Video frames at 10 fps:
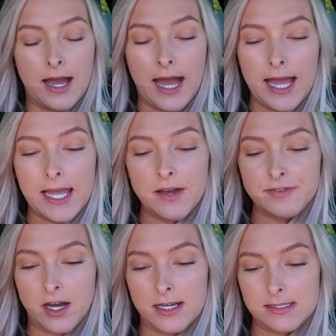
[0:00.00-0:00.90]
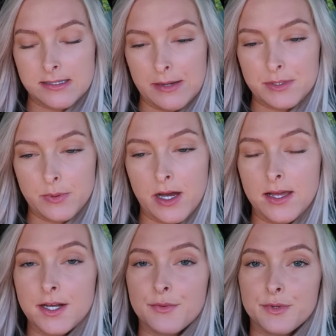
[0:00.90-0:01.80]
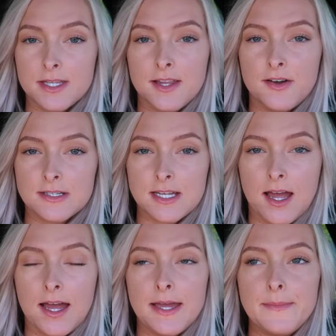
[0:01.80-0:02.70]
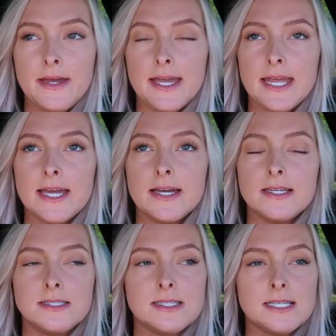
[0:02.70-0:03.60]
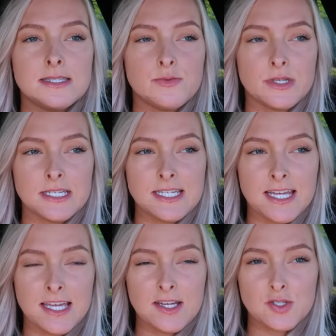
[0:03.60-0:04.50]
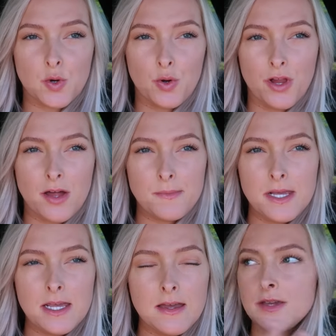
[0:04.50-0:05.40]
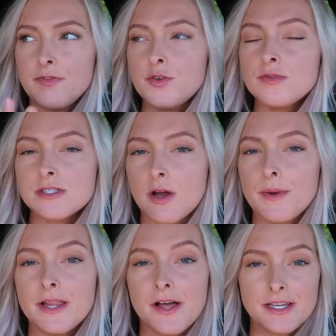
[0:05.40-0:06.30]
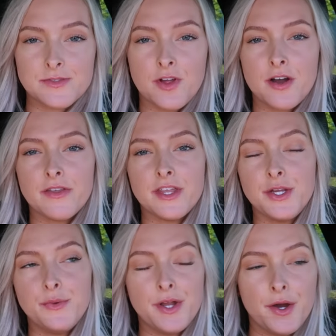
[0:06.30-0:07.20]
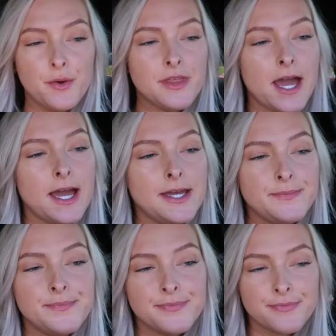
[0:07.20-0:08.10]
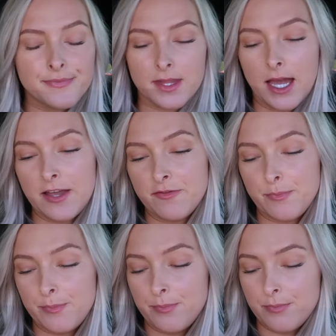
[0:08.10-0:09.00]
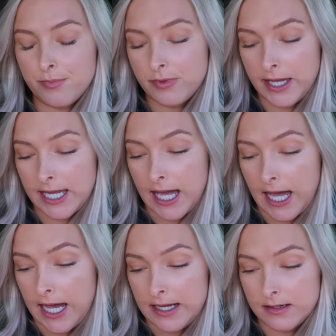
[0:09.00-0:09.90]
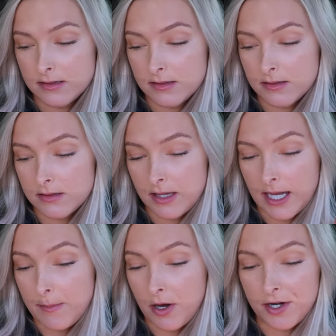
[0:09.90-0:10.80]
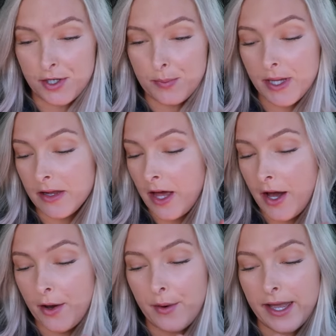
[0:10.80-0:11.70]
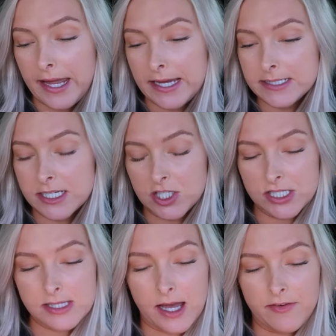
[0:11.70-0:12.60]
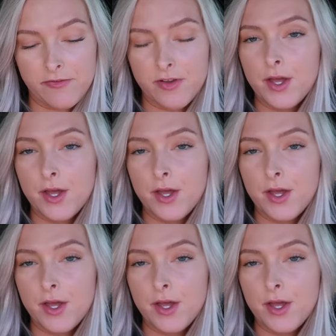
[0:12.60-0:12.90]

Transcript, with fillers: I have not slept well in a really long time and it's really taking a toll on me. If you saw my last vlog then you know that I've like had like I bought a new pillow and I just have